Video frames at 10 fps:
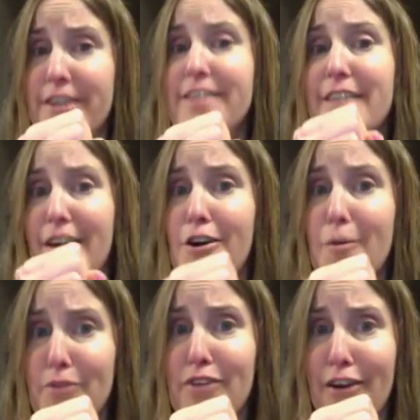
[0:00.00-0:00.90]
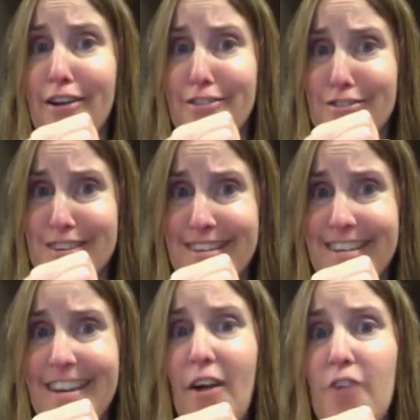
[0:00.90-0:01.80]
100% oxygen
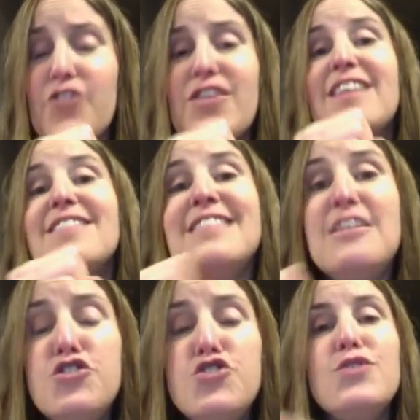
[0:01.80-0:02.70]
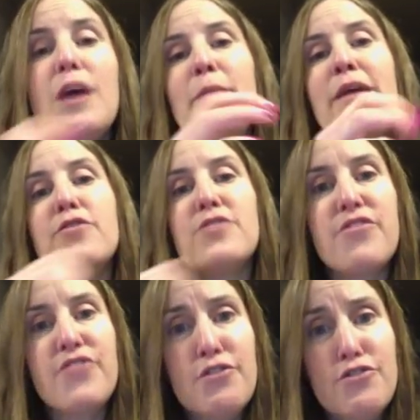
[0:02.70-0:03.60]
so that at least you get better
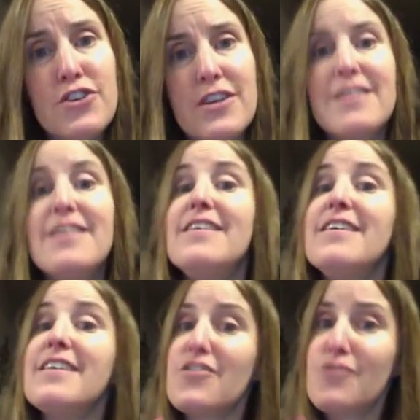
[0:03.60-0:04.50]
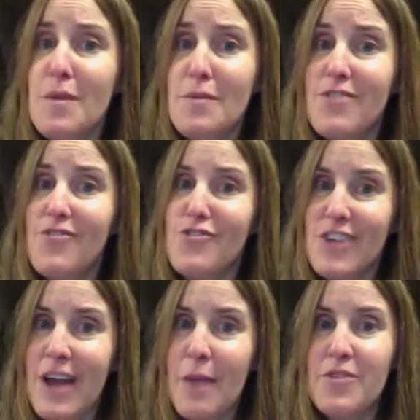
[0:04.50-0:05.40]
diffusion. Because remember, diffusion
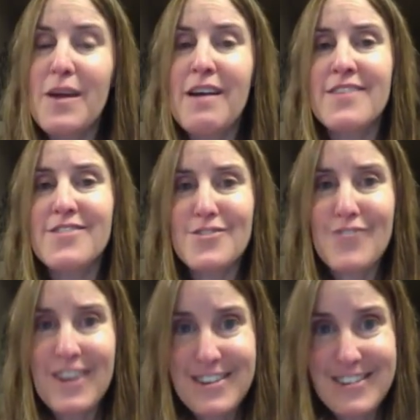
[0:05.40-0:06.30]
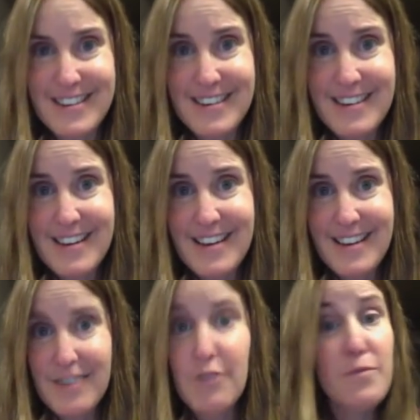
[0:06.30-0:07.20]
happens by concentration,
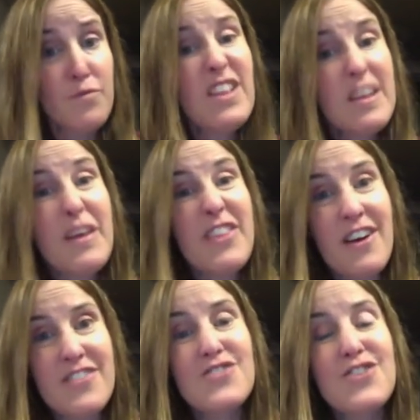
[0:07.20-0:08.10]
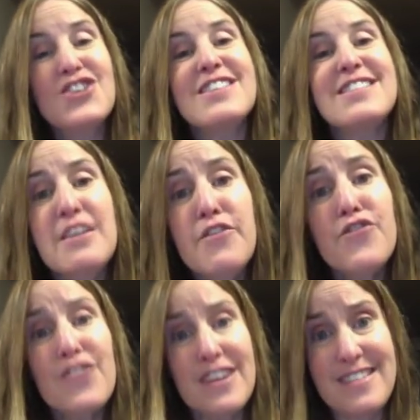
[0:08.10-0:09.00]
or really by the concentration
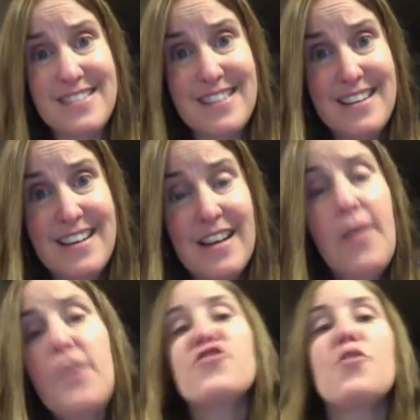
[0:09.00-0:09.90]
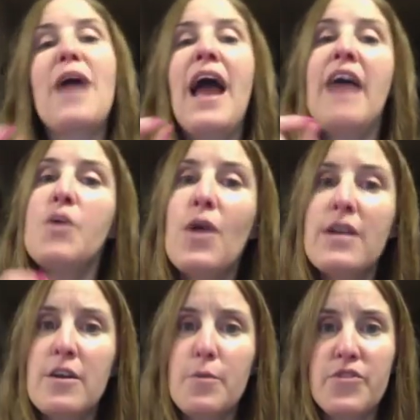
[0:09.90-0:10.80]
difference. So by having
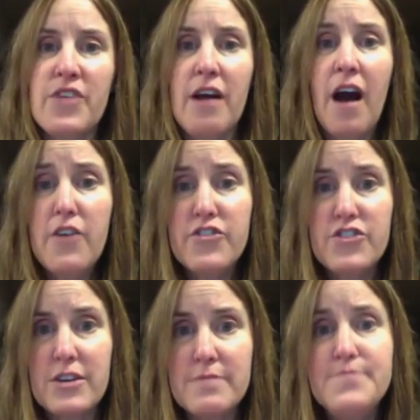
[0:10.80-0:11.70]
100% oxygen